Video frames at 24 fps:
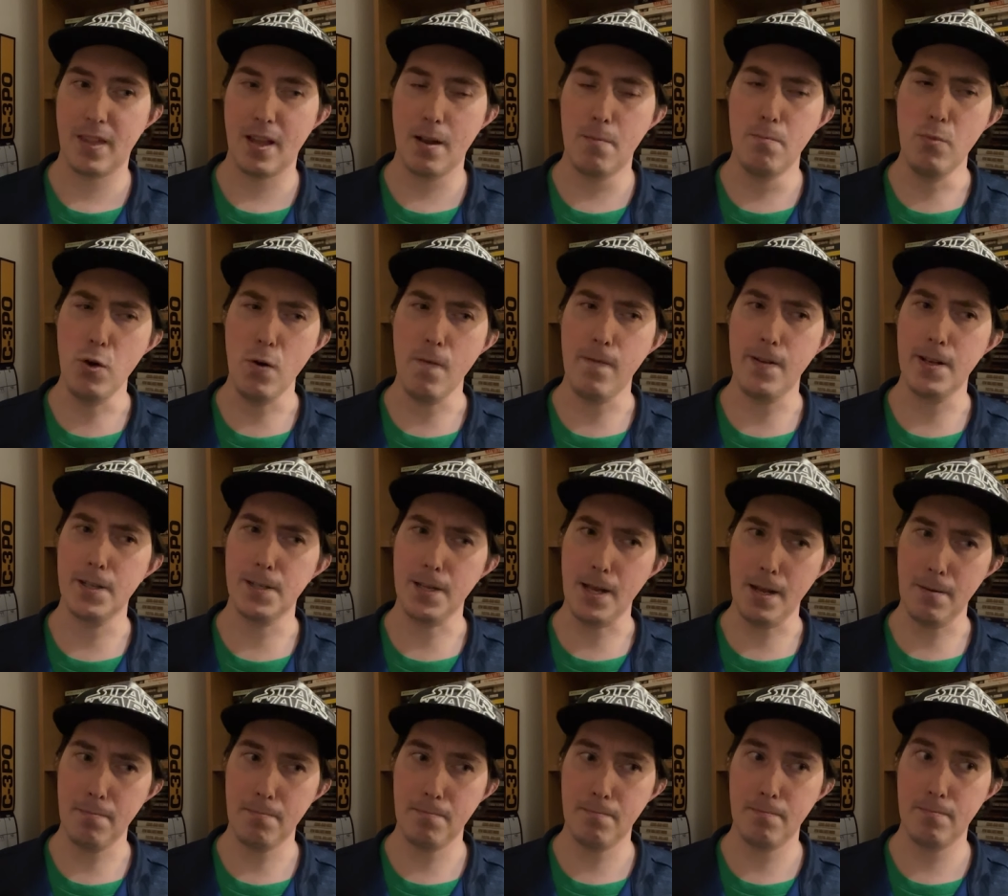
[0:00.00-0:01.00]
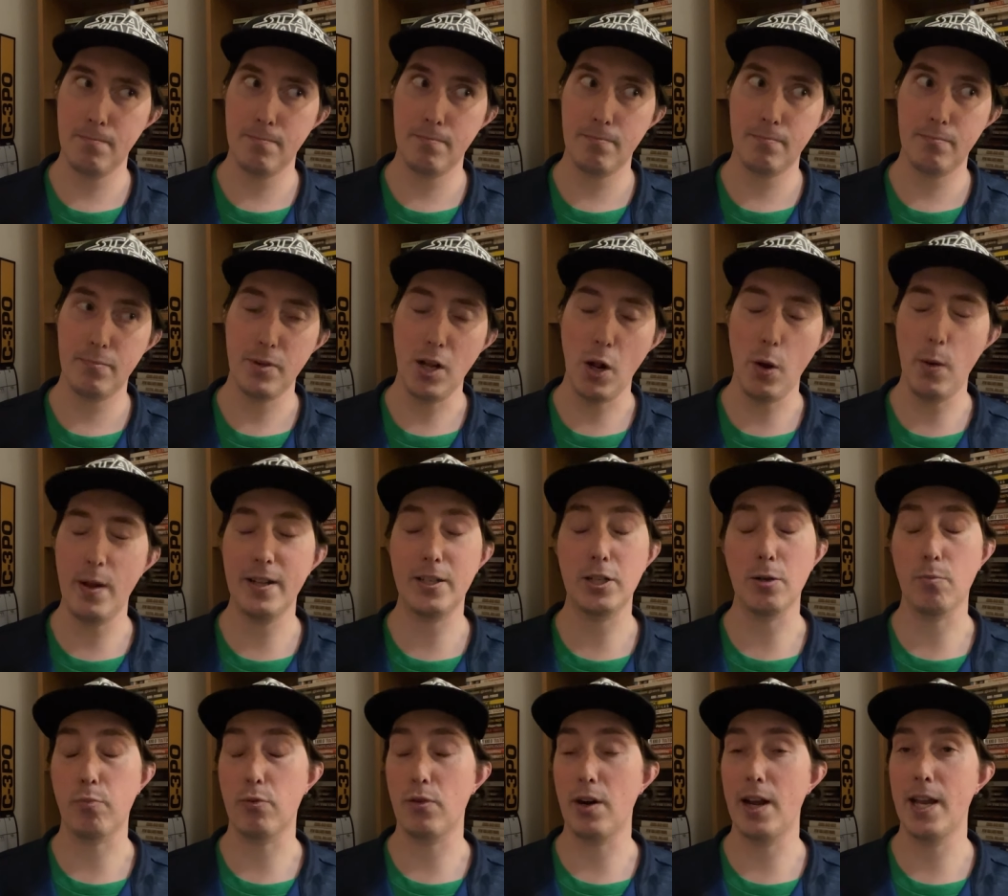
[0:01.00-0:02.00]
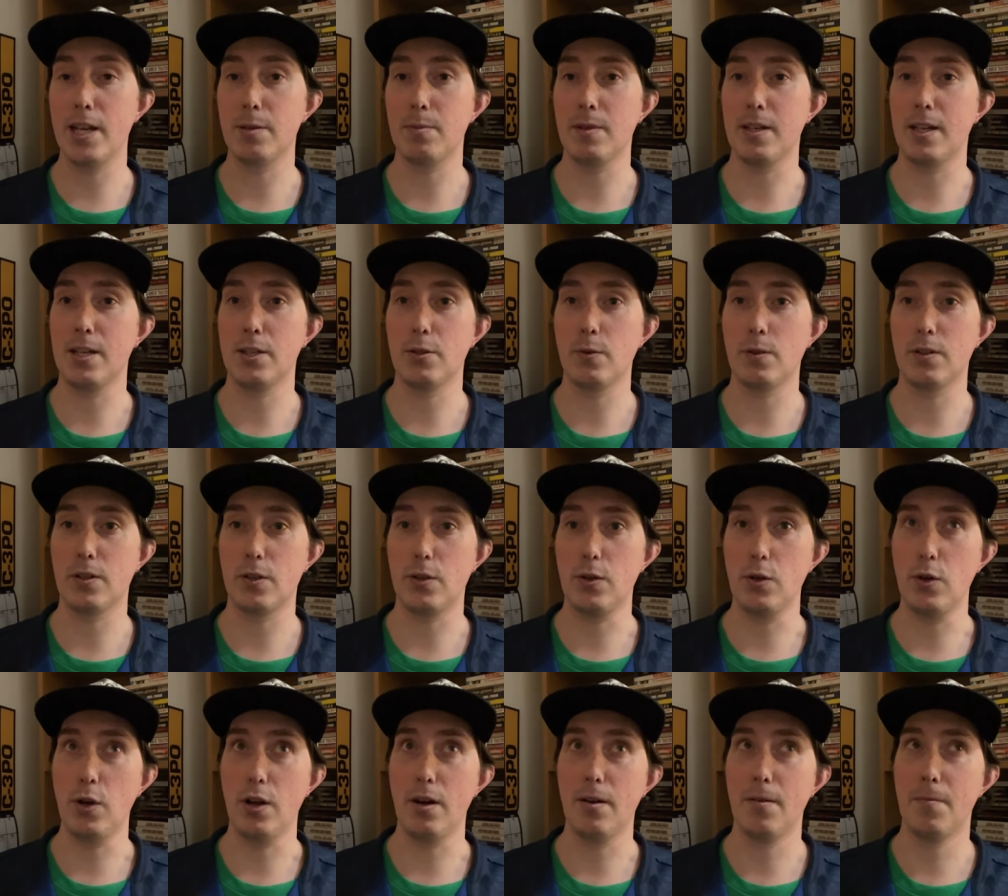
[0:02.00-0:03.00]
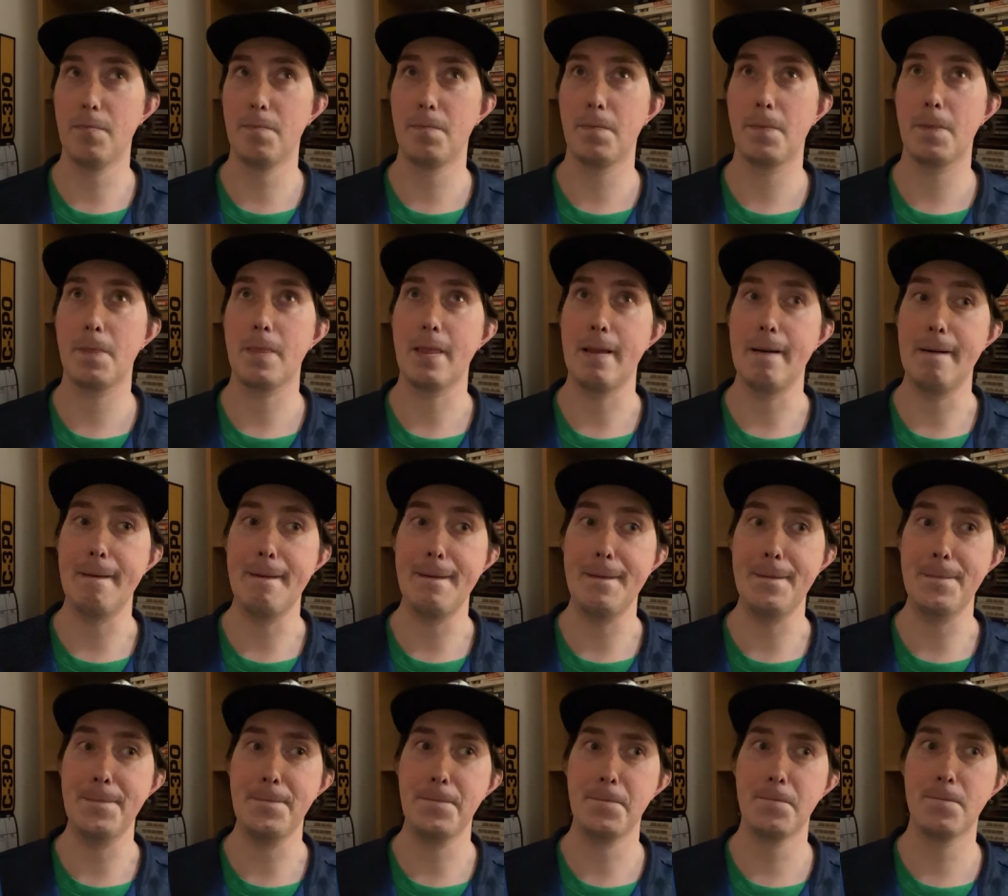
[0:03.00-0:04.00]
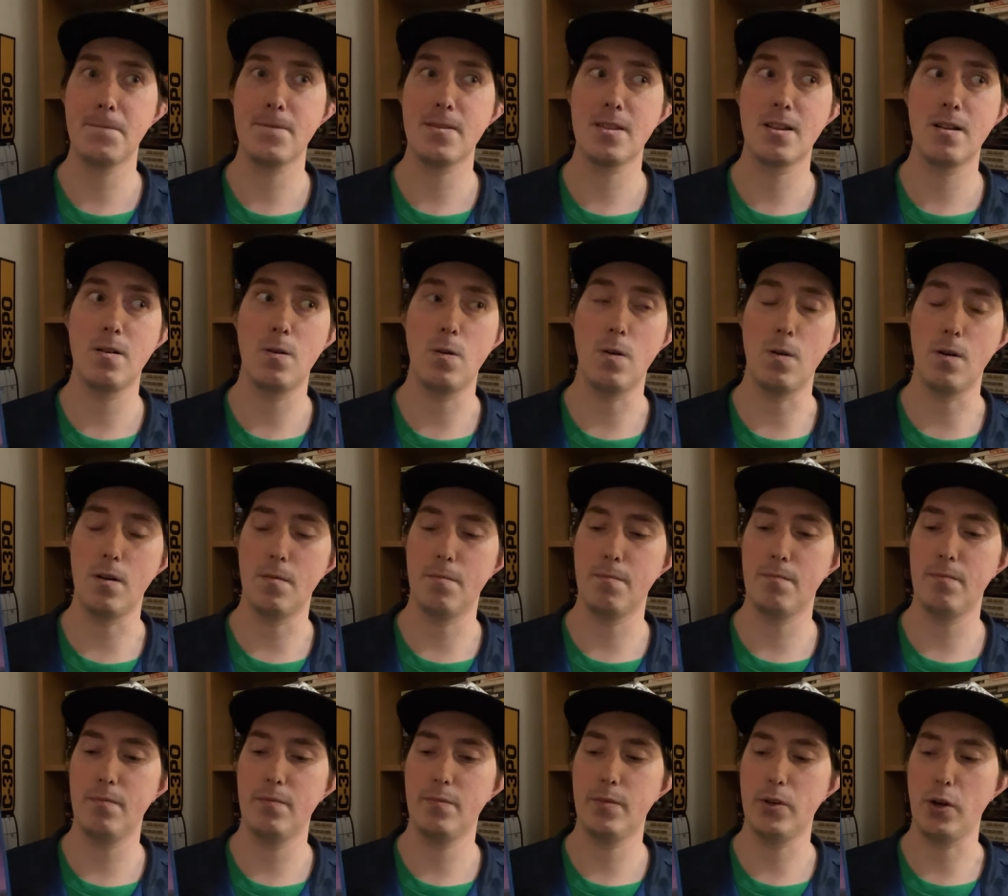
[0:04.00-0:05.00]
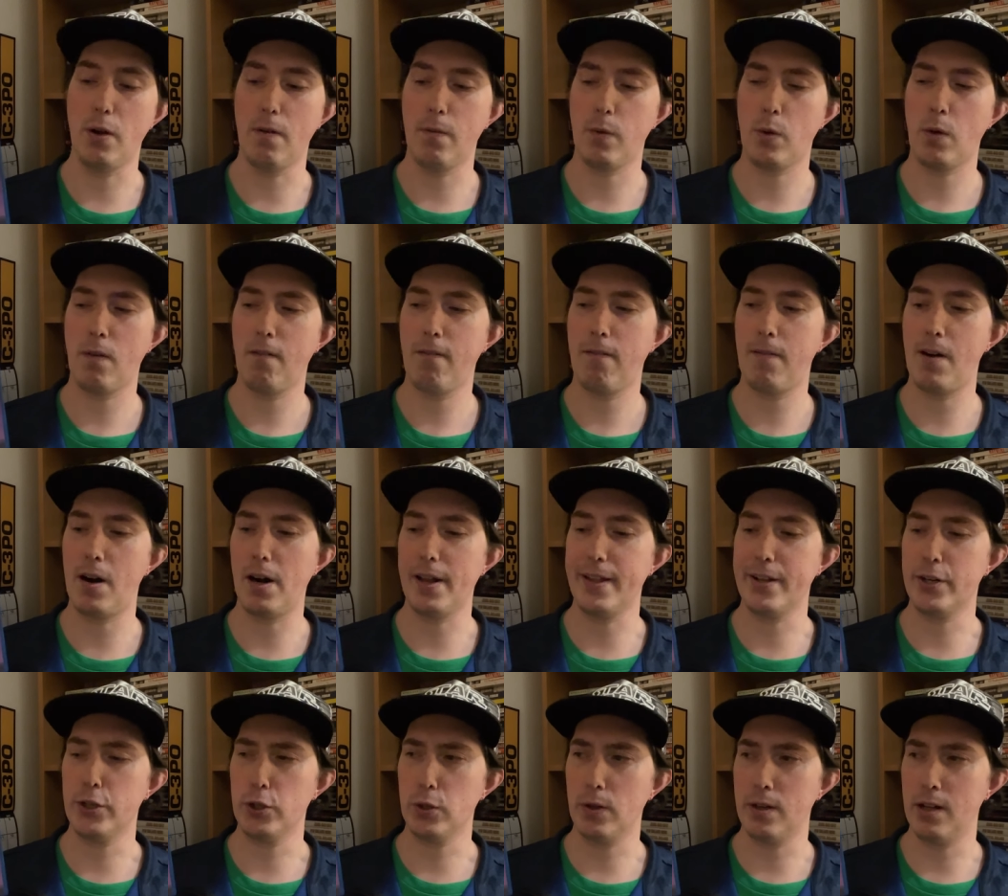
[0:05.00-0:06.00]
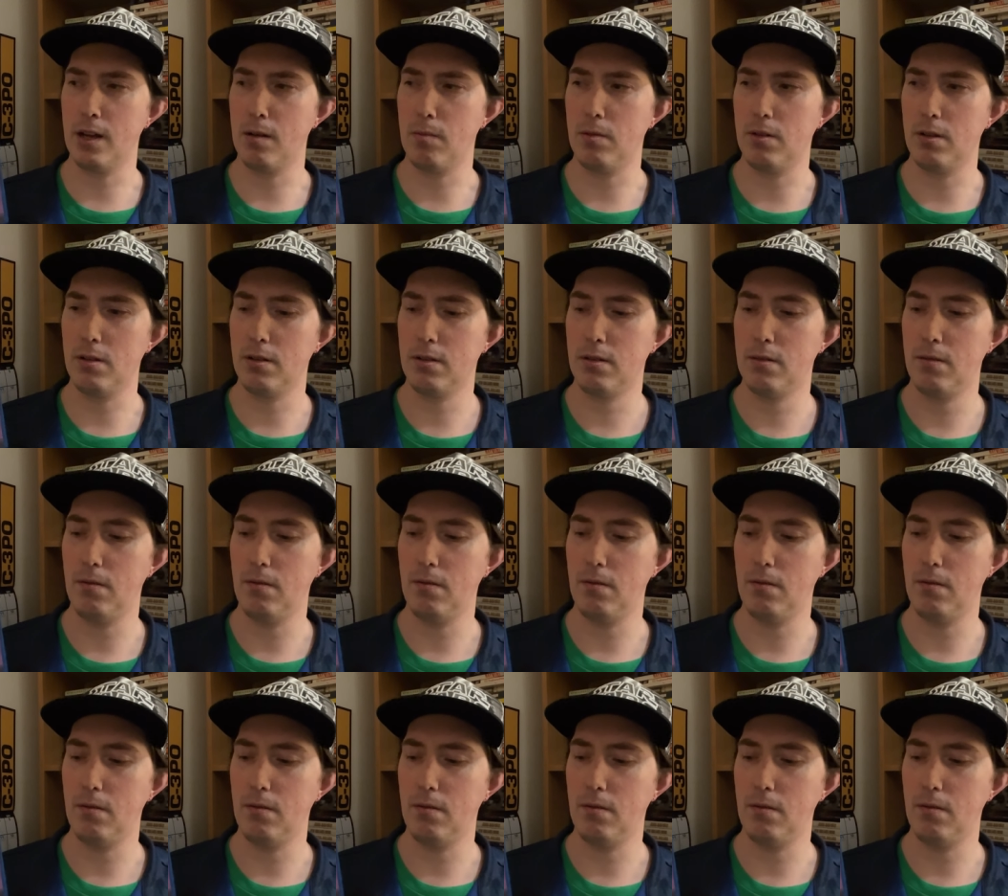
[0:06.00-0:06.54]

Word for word: movies that you know it surprised me because it was good, um, or you know, fairly enjoyable,